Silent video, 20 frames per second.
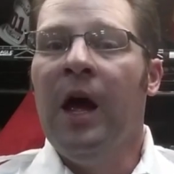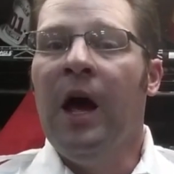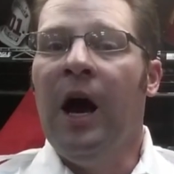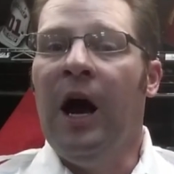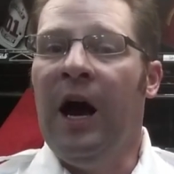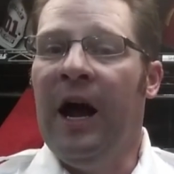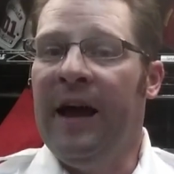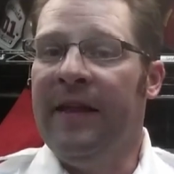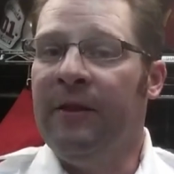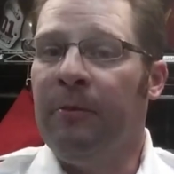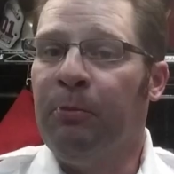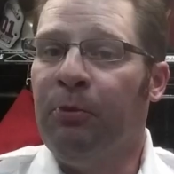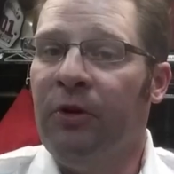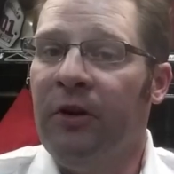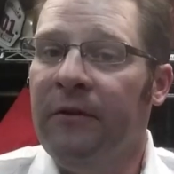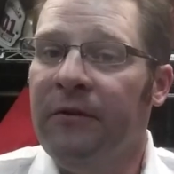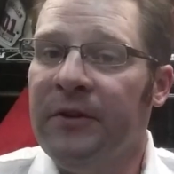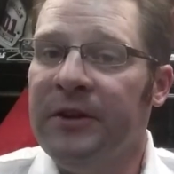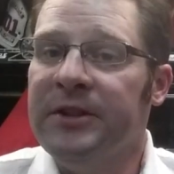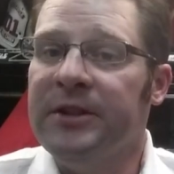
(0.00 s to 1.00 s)
I had the
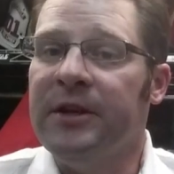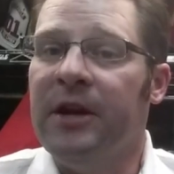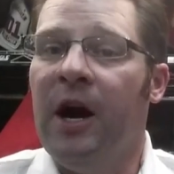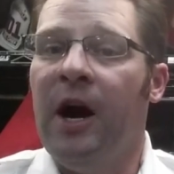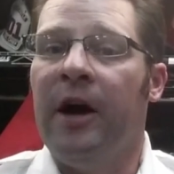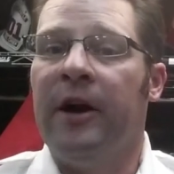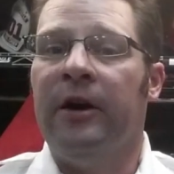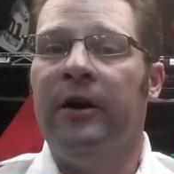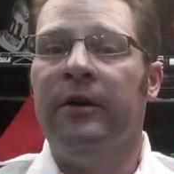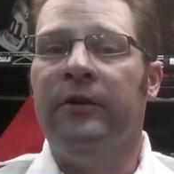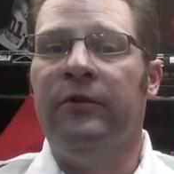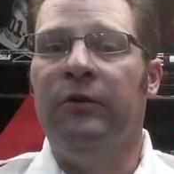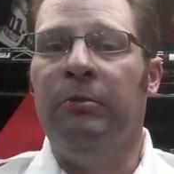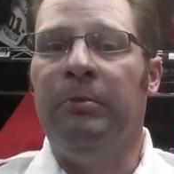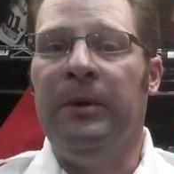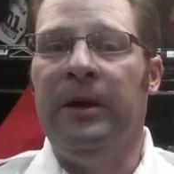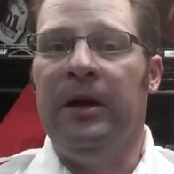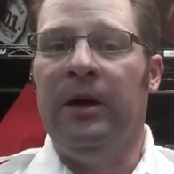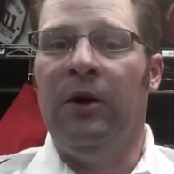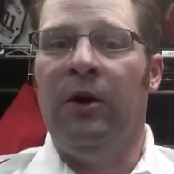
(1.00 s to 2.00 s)
privilege and honor to
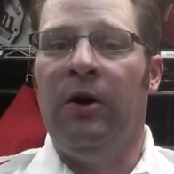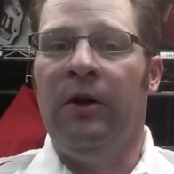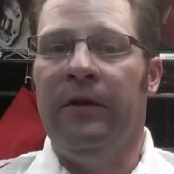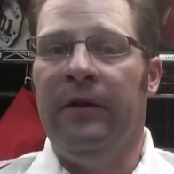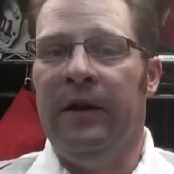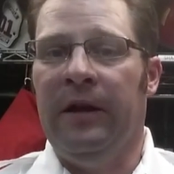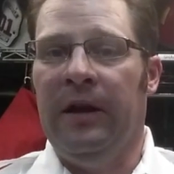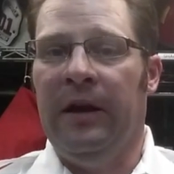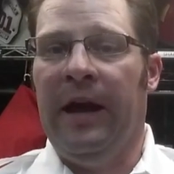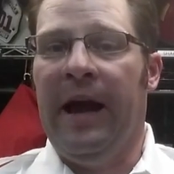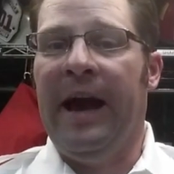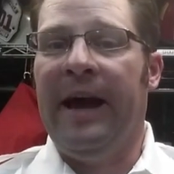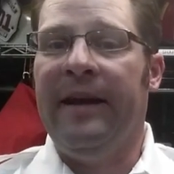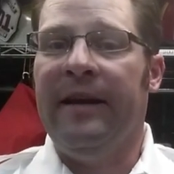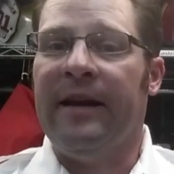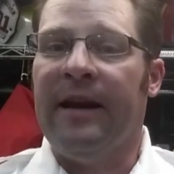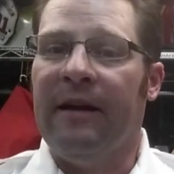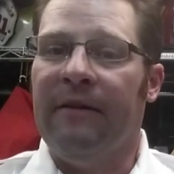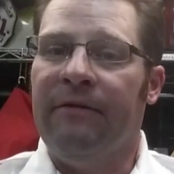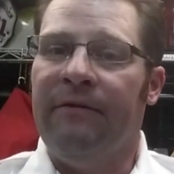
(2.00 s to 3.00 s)
be on the
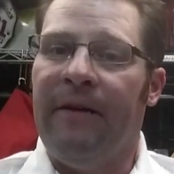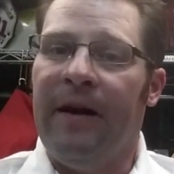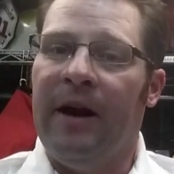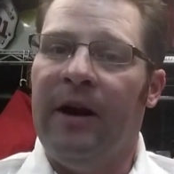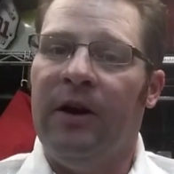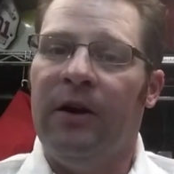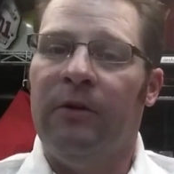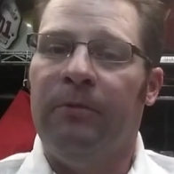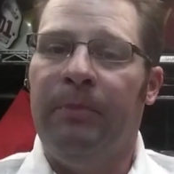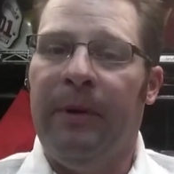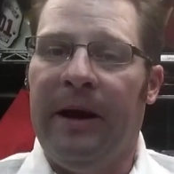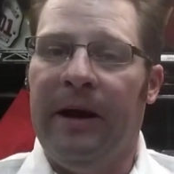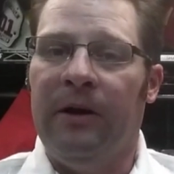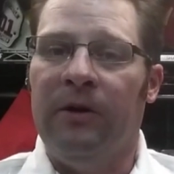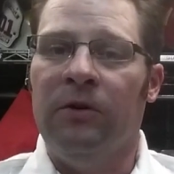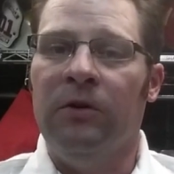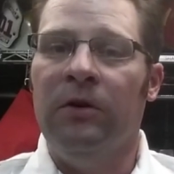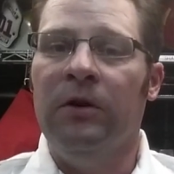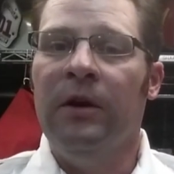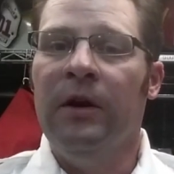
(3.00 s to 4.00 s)
attic fire
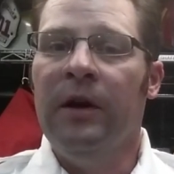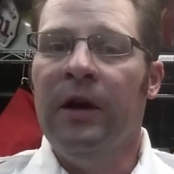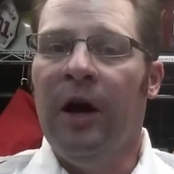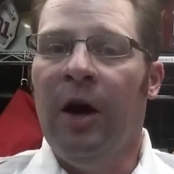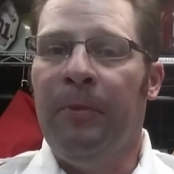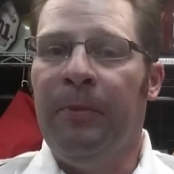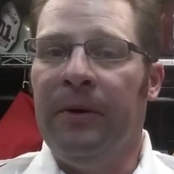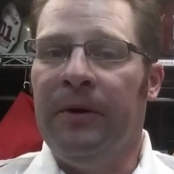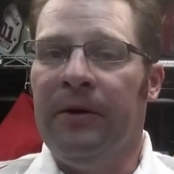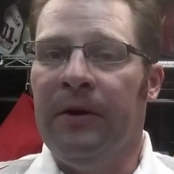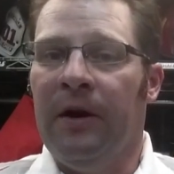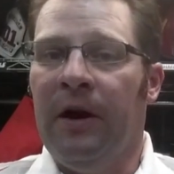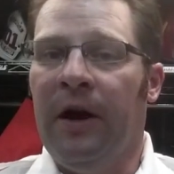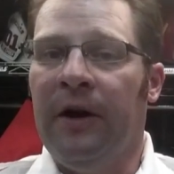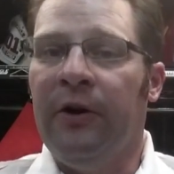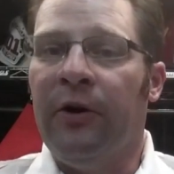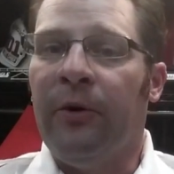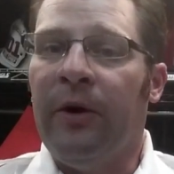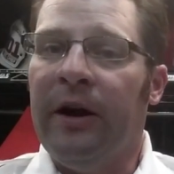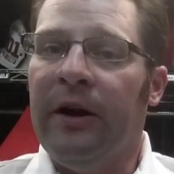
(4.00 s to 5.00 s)
panel up at
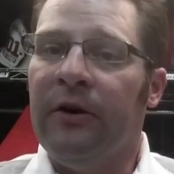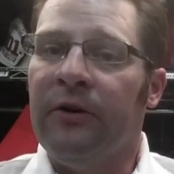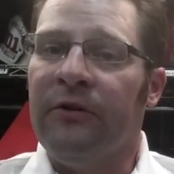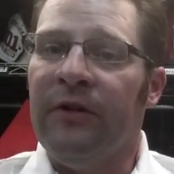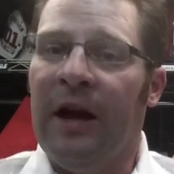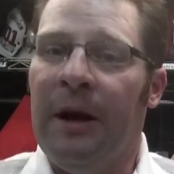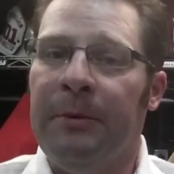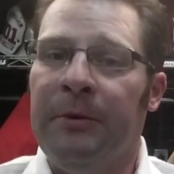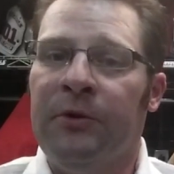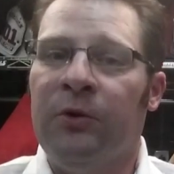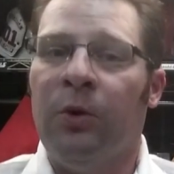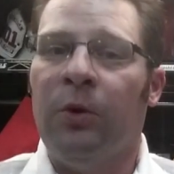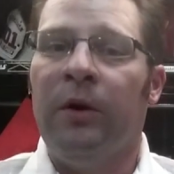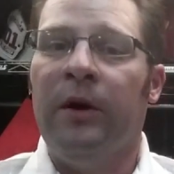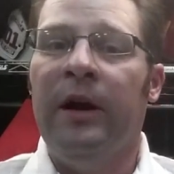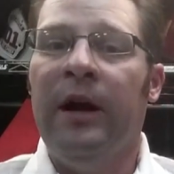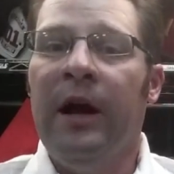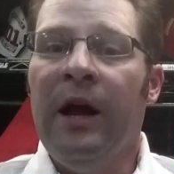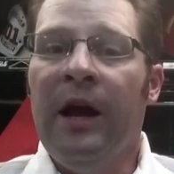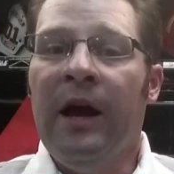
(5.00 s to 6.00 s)
Underwriters
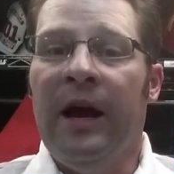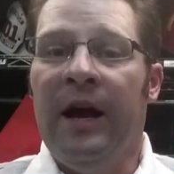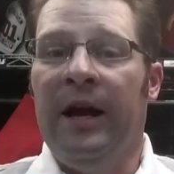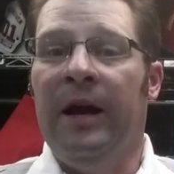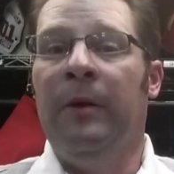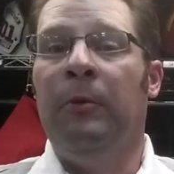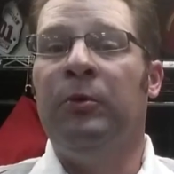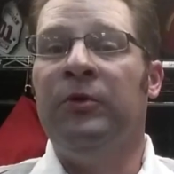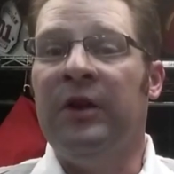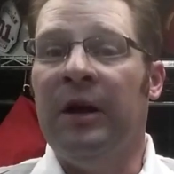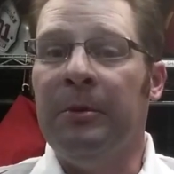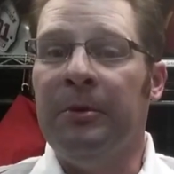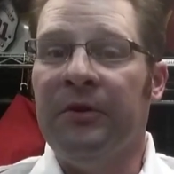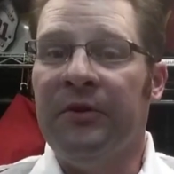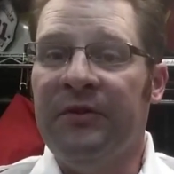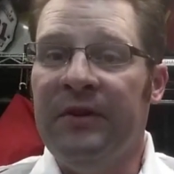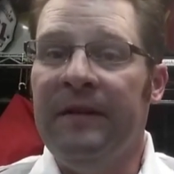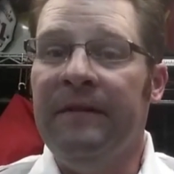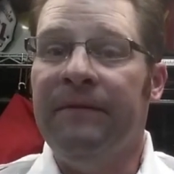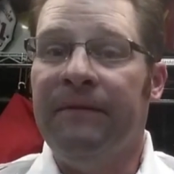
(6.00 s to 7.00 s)
Laboratory and was able
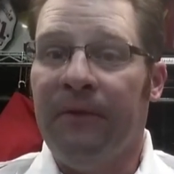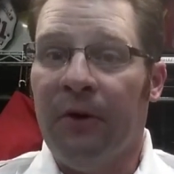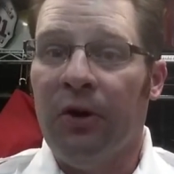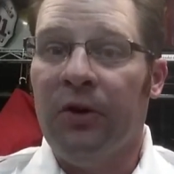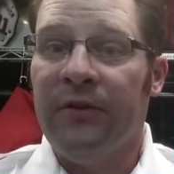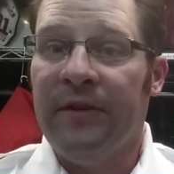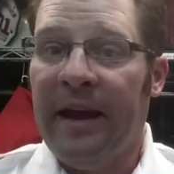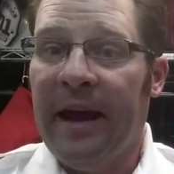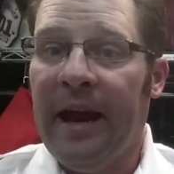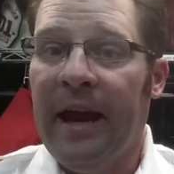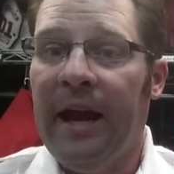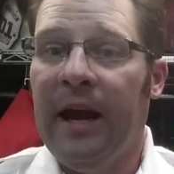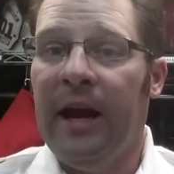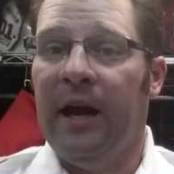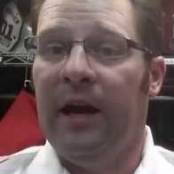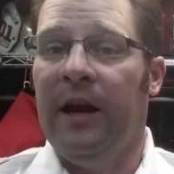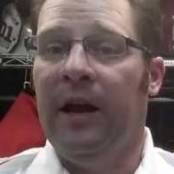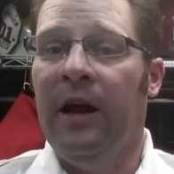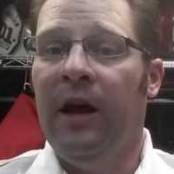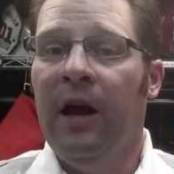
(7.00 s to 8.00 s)
to see
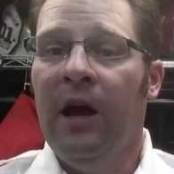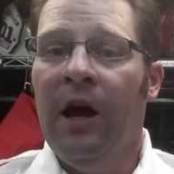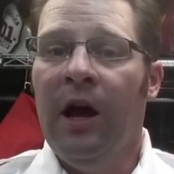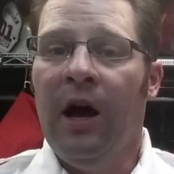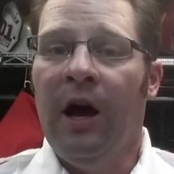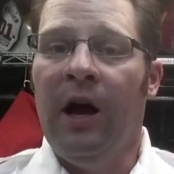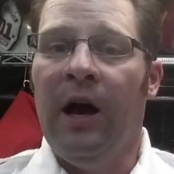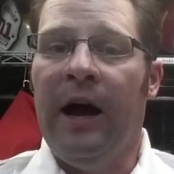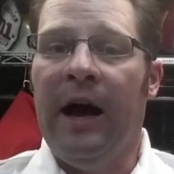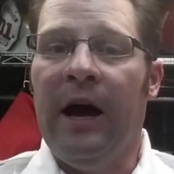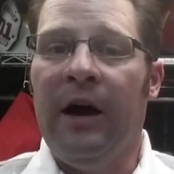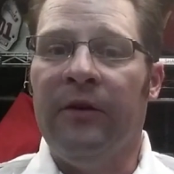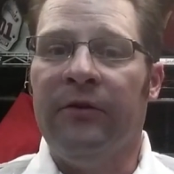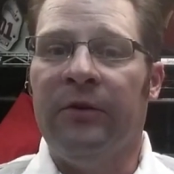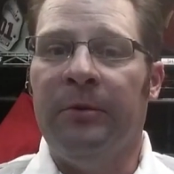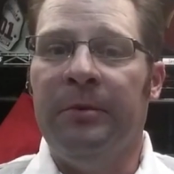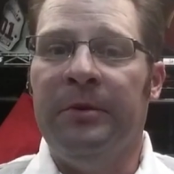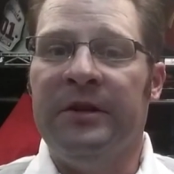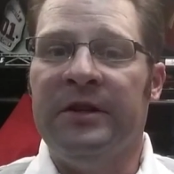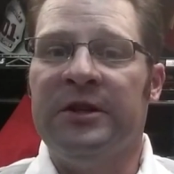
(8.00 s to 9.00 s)
firsthand how
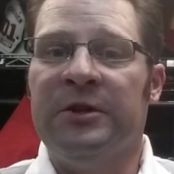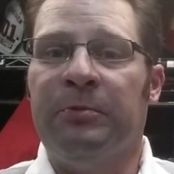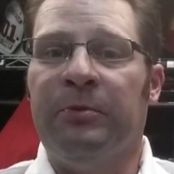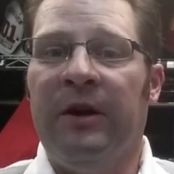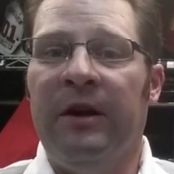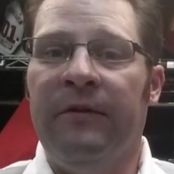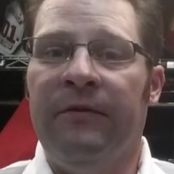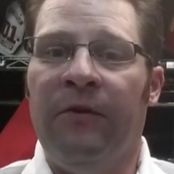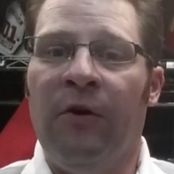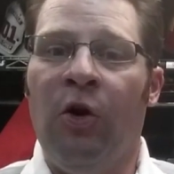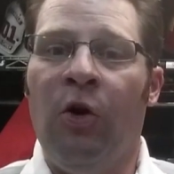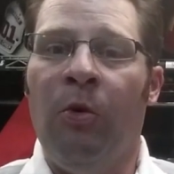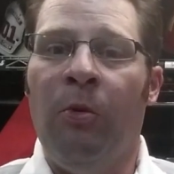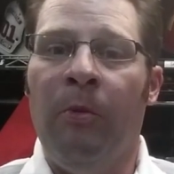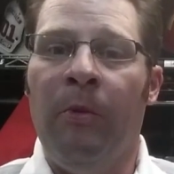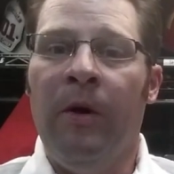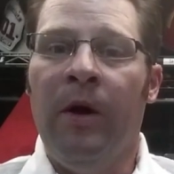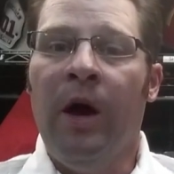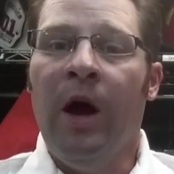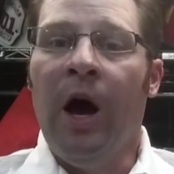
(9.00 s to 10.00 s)
some of this spray
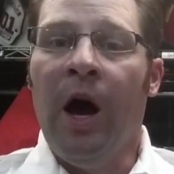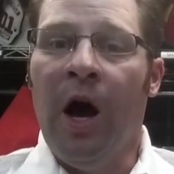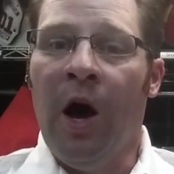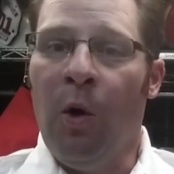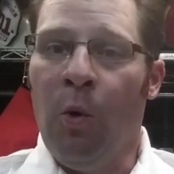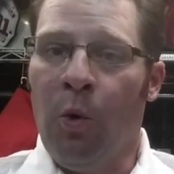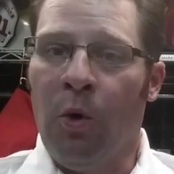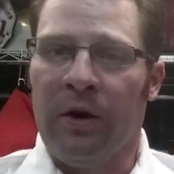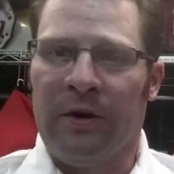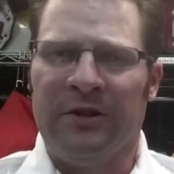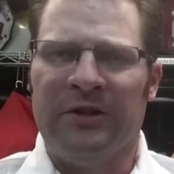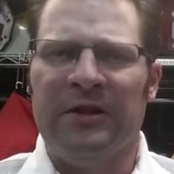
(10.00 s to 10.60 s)
foam worked.